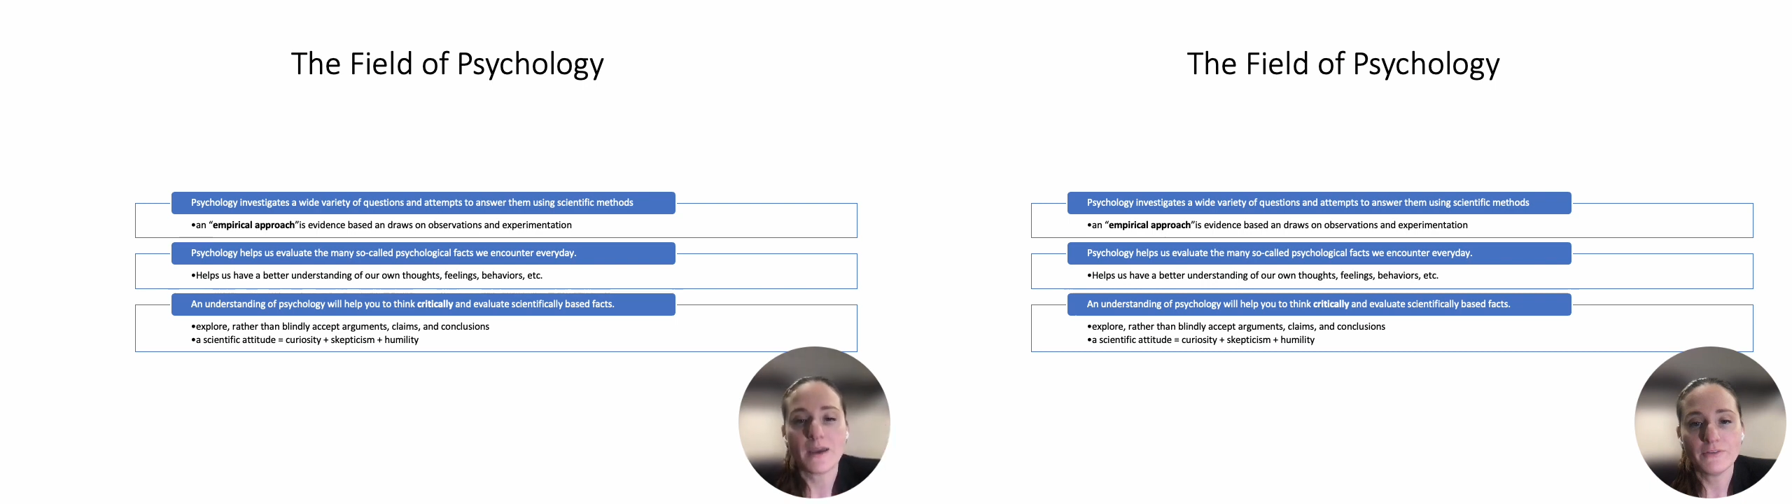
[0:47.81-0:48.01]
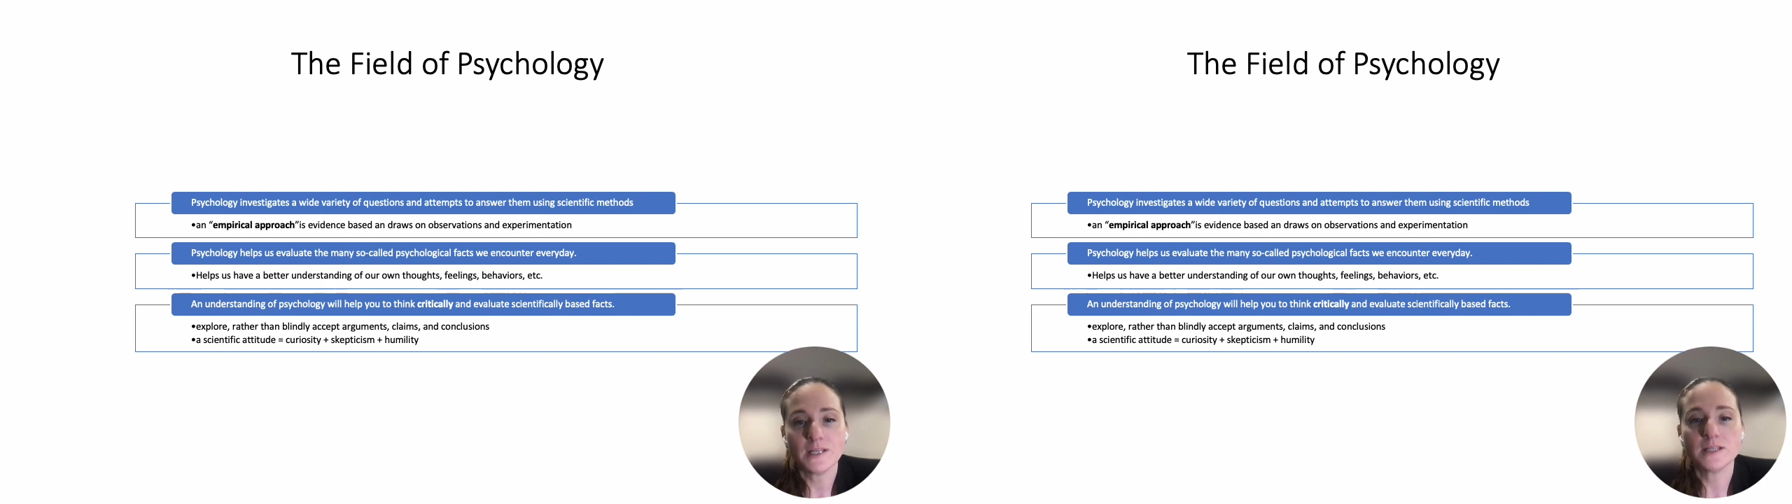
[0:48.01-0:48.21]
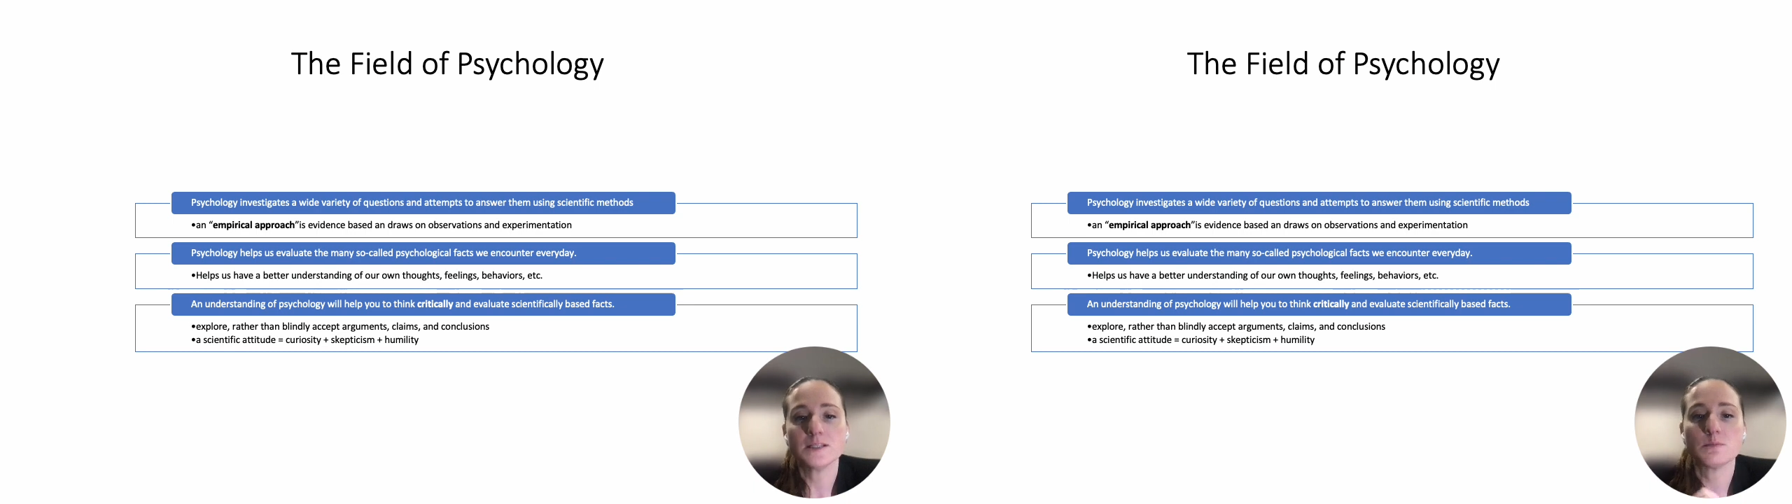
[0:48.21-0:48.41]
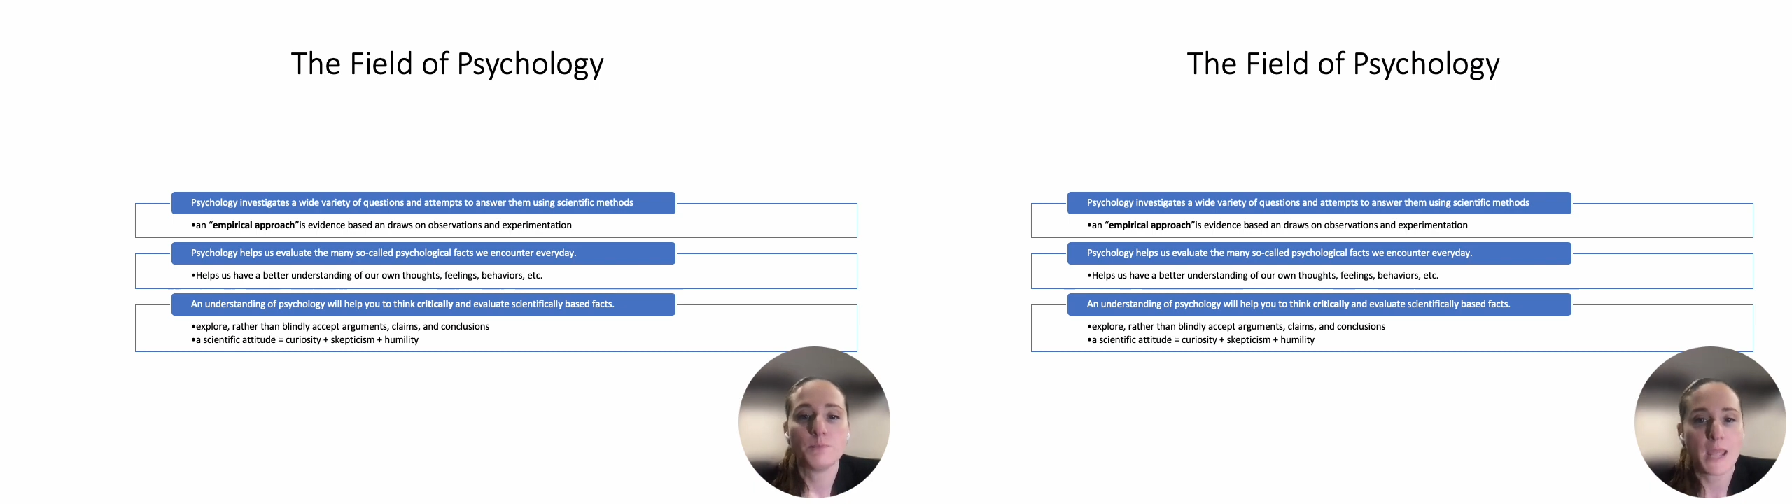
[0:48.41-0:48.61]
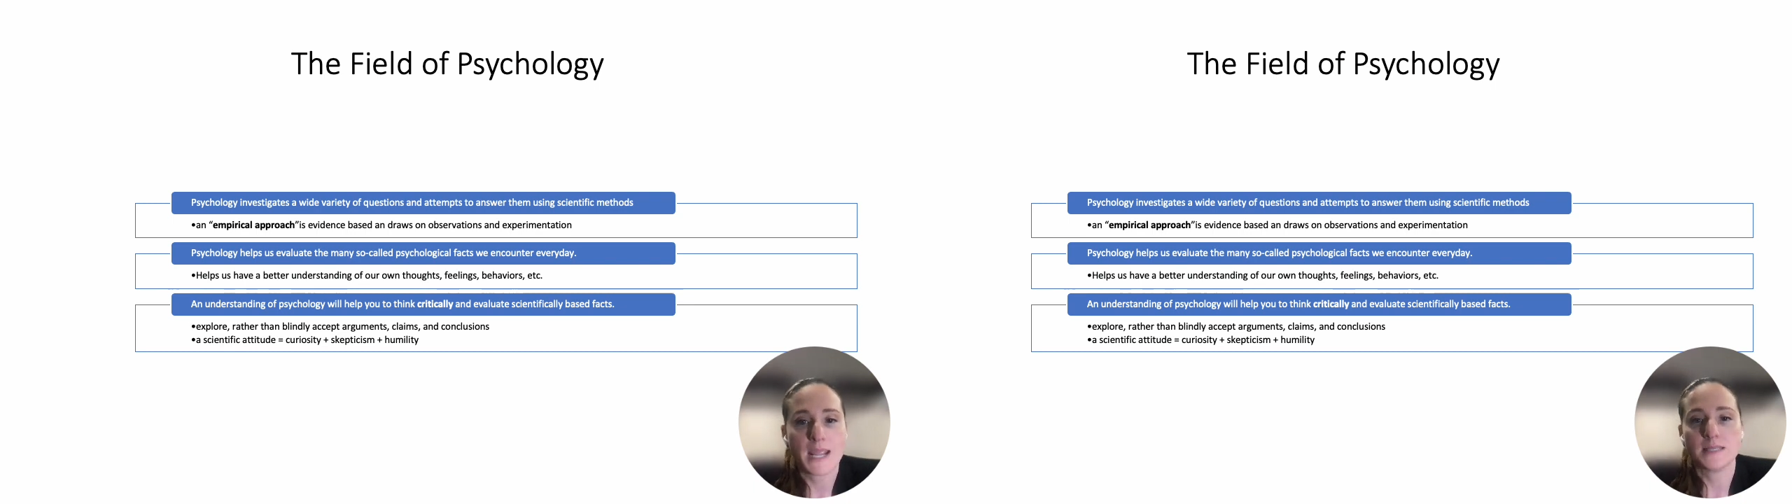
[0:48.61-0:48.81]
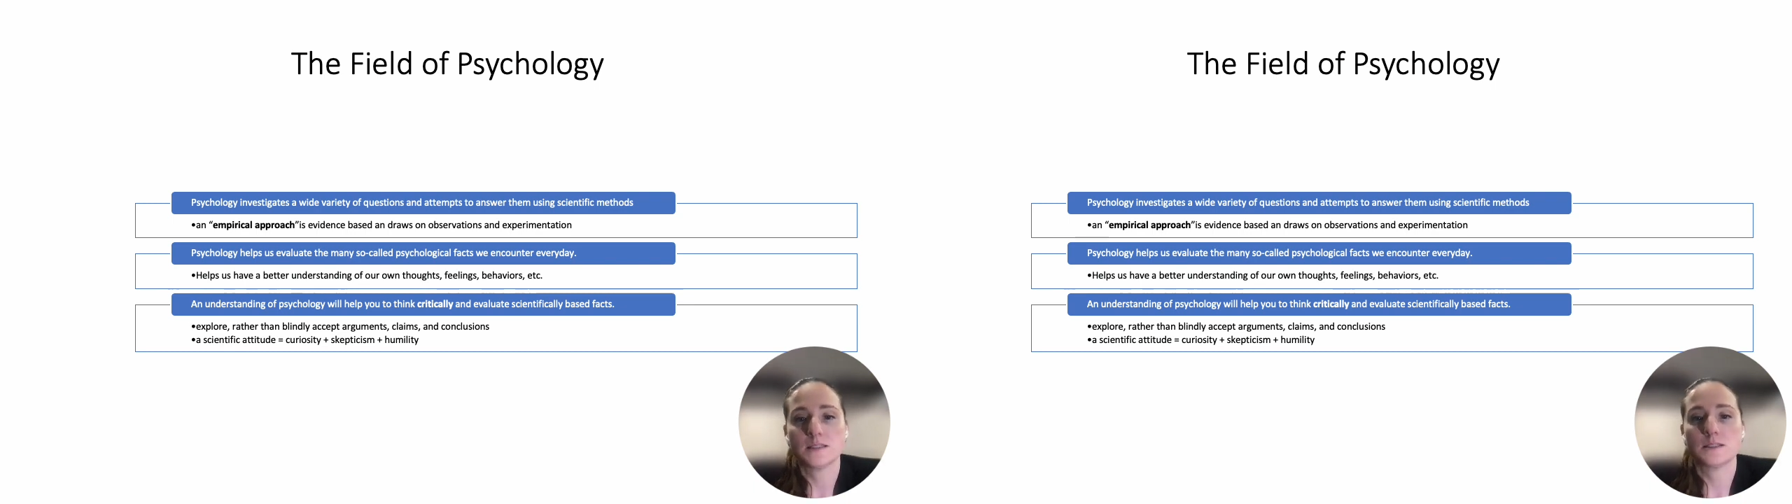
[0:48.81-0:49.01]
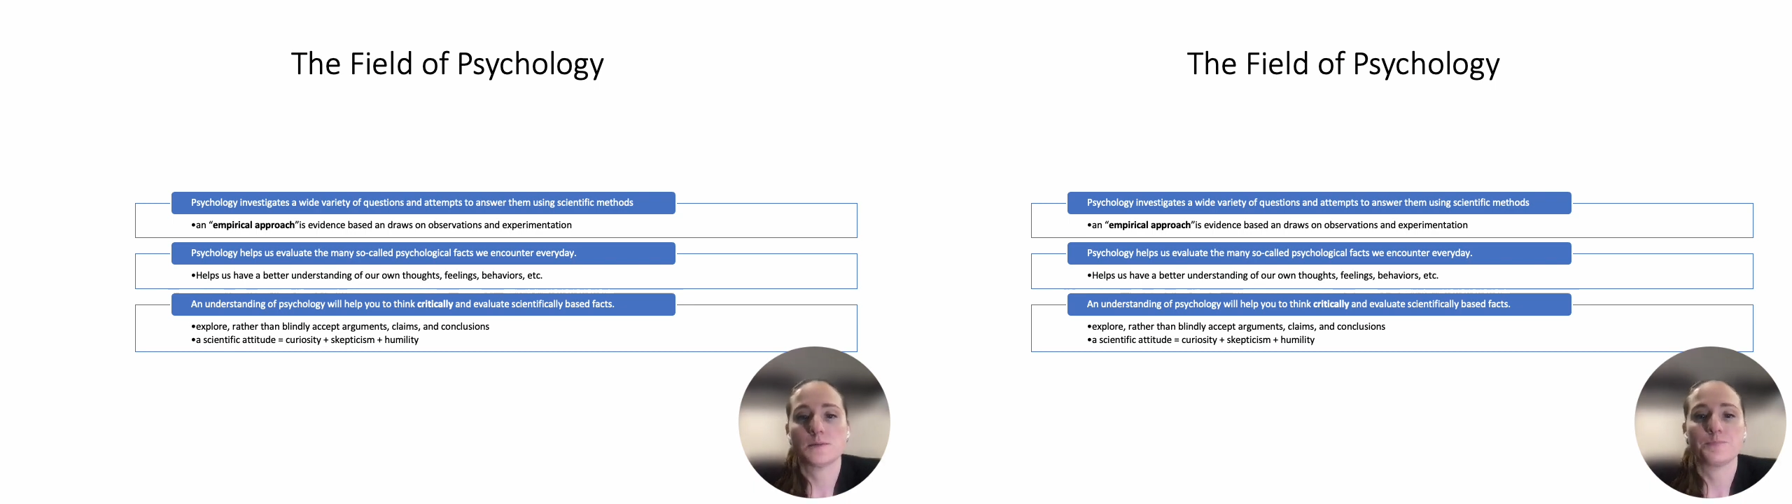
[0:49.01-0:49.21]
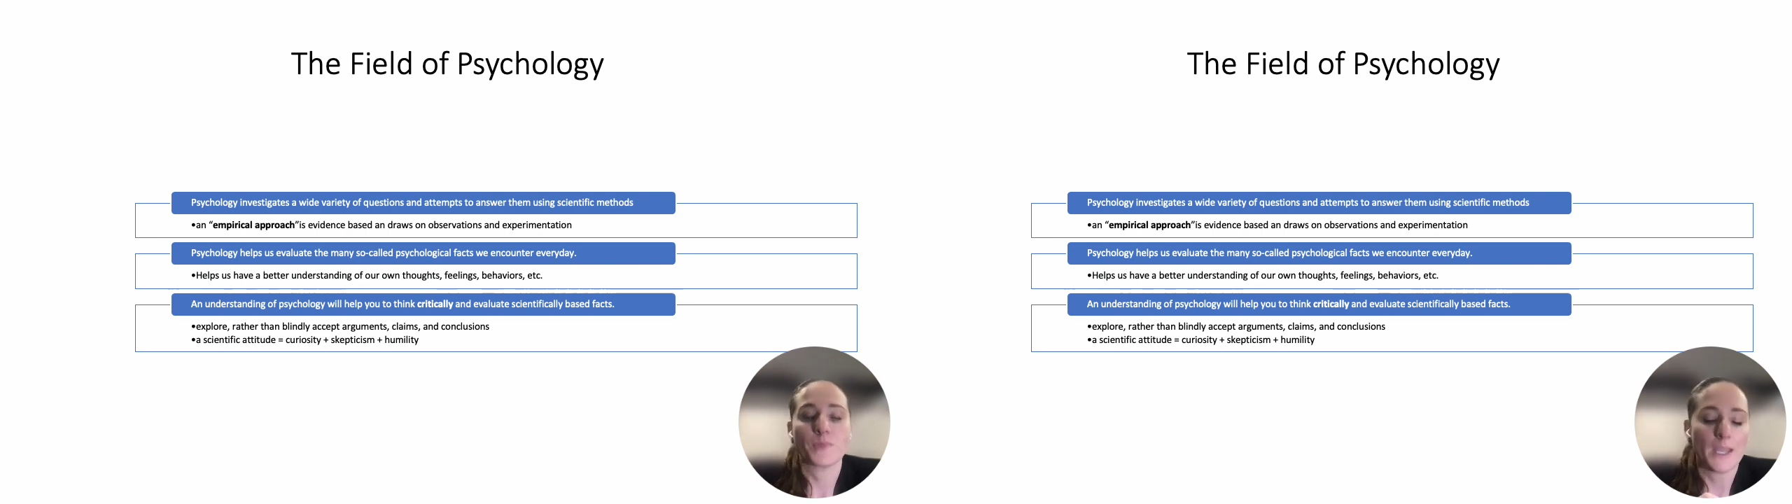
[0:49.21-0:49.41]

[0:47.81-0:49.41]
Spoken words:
evidence based